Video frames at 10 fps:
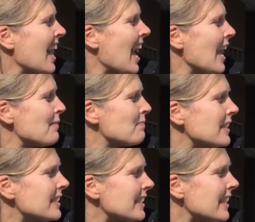A
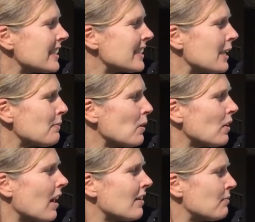must-see example
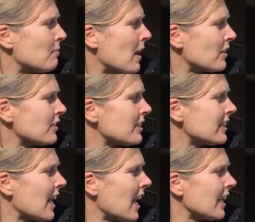of modern
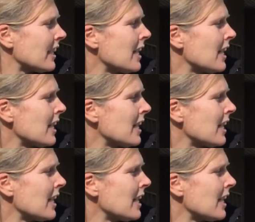design.